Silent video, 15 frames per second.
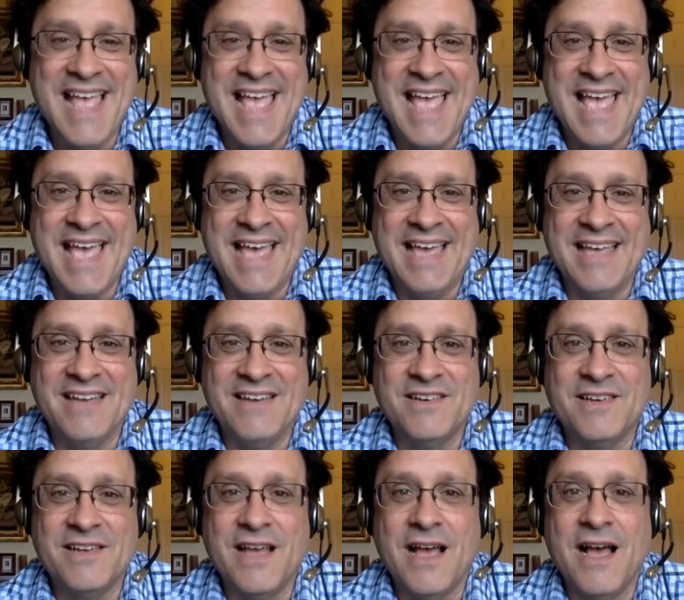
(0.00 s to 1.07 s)

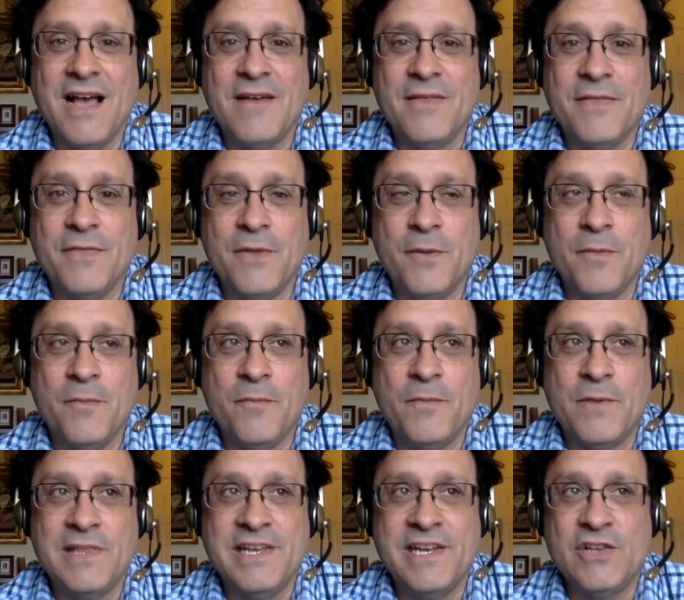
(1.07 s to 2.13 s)
And the
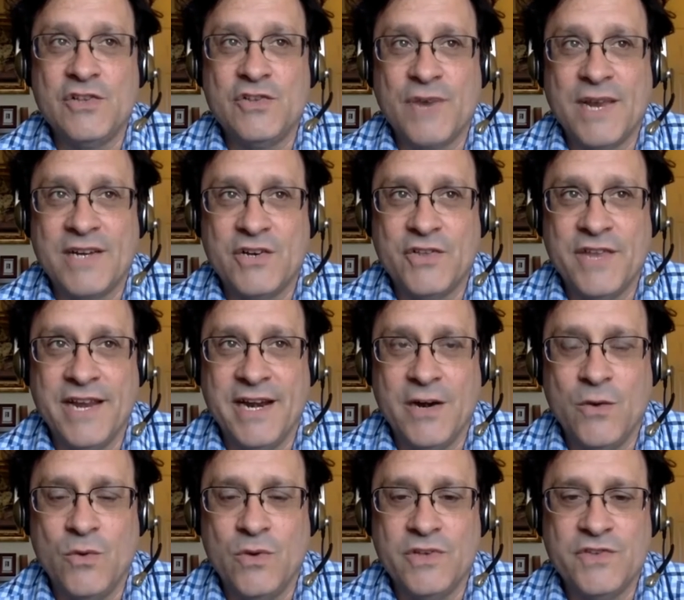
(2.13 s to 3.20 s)
clinical director
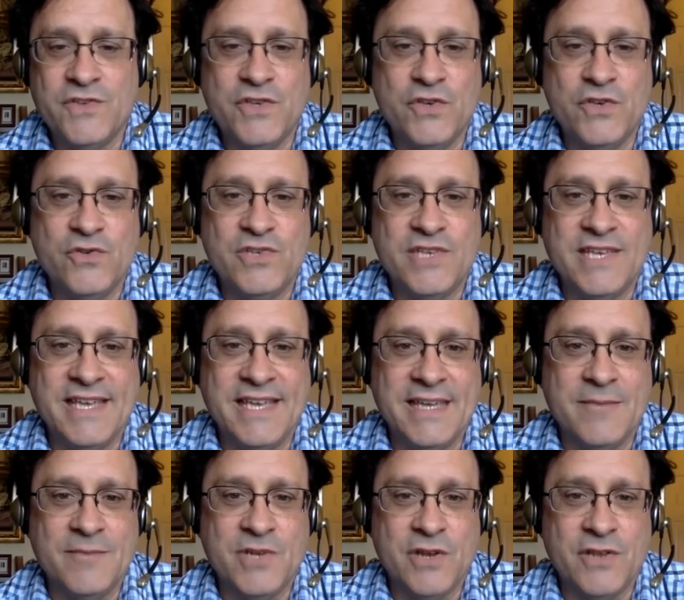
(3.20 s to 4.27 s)
there was using
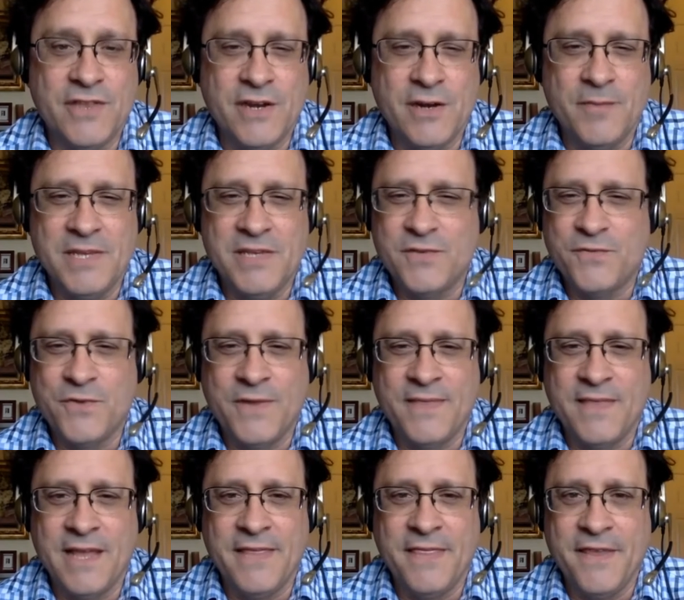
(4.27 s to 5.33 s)
EMDR therapy as a
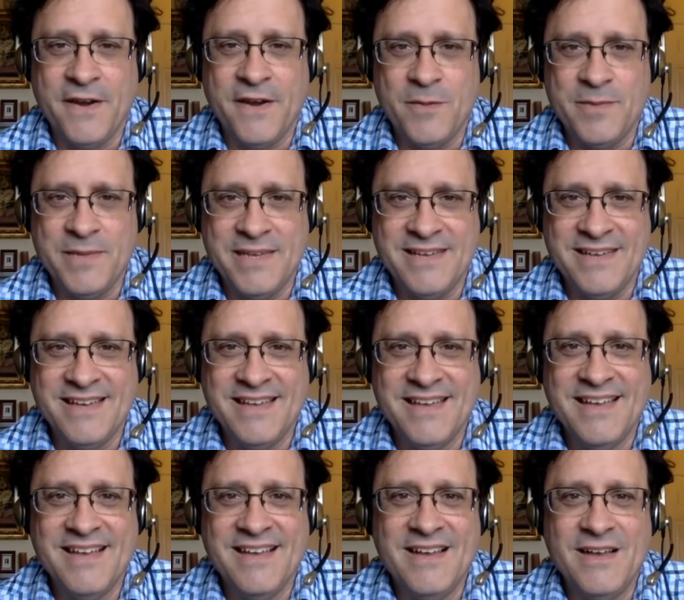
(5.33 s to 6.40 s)
frontline therapy,
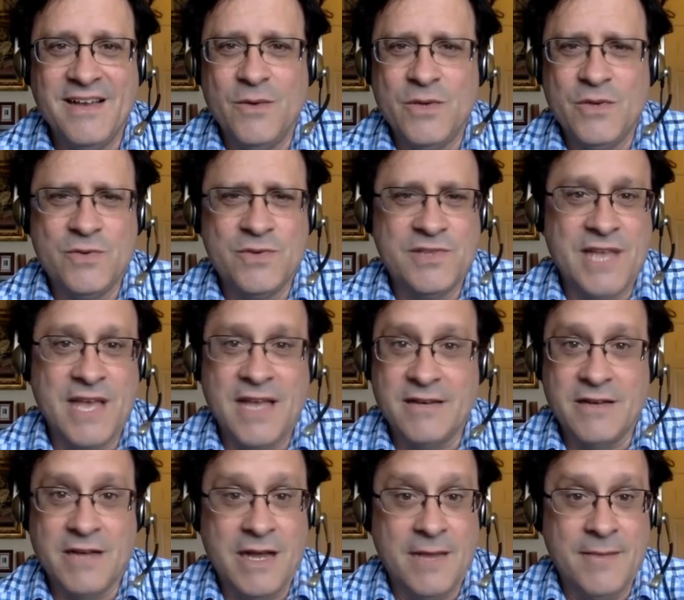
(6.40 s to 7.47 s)
uh, which was not
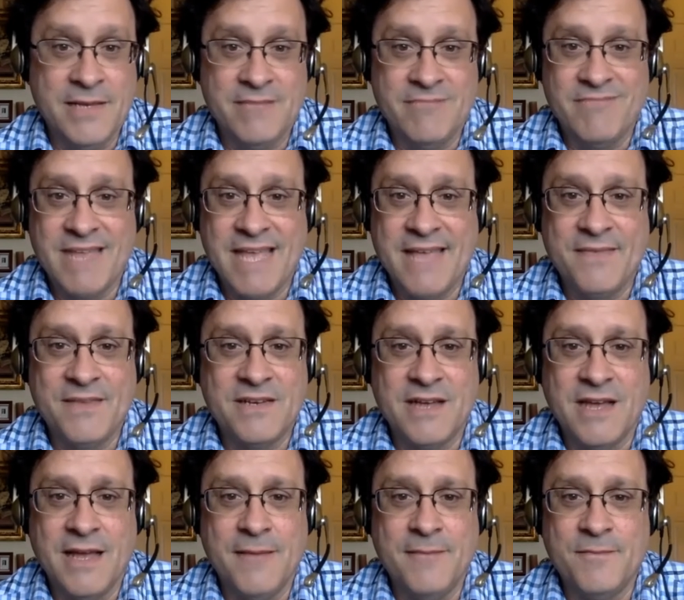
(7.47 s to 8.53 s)
common at the
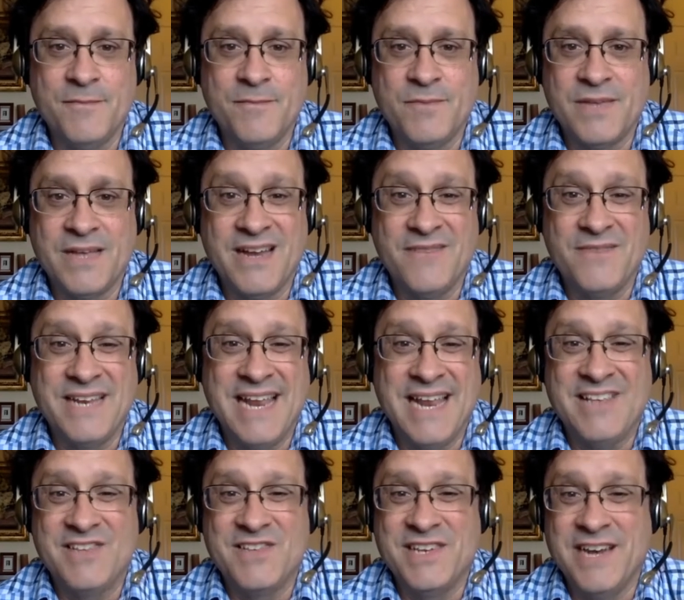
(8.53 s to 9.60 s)
time, kind of in
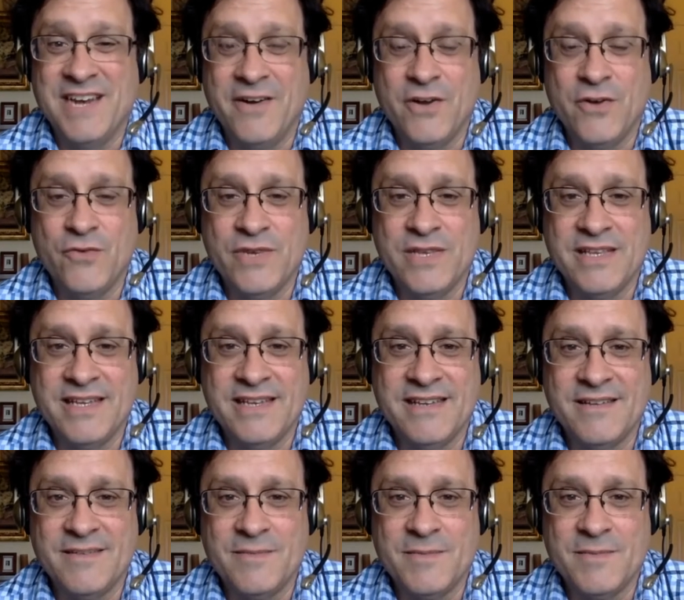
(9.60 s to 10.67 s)
any scenario,
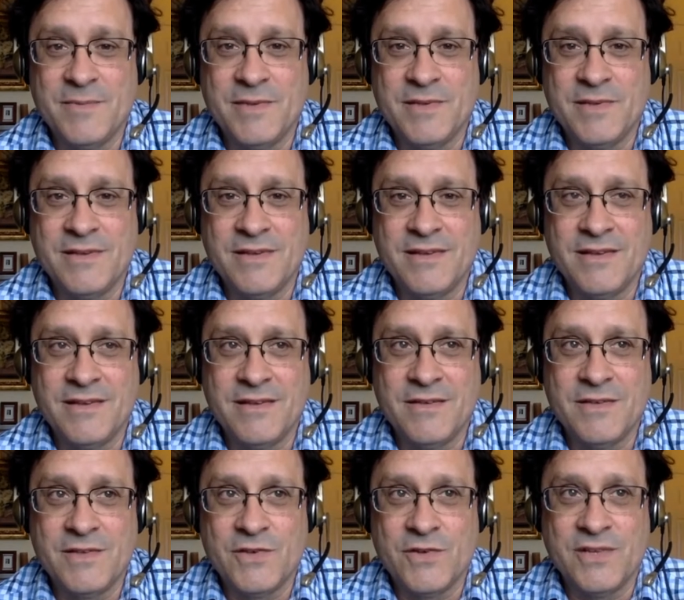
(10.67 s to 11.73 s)
really, uh,
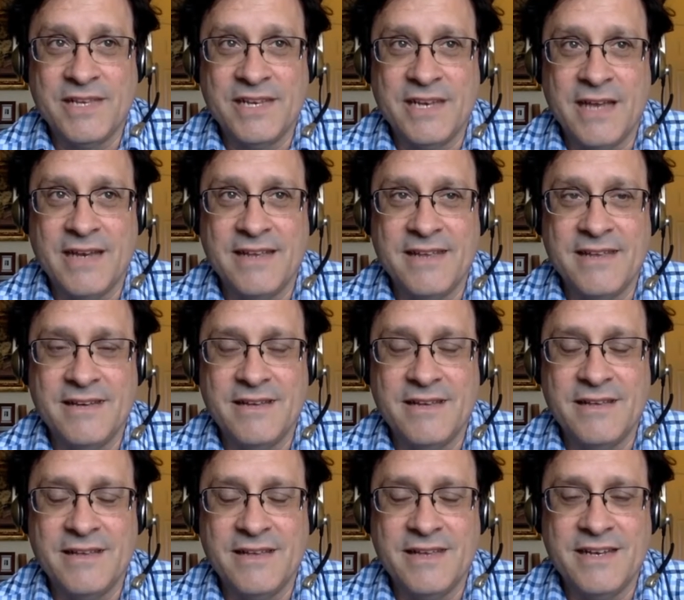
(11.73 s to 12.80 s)
certainly not in,
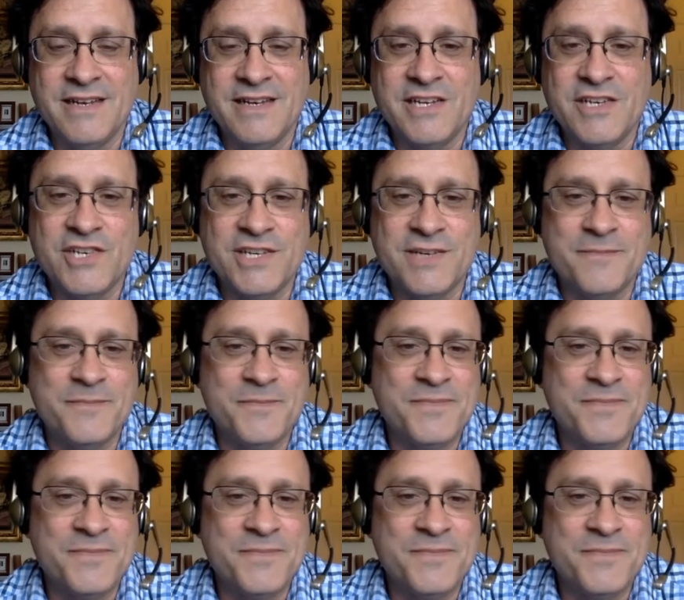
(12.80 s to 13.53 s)
in addiction.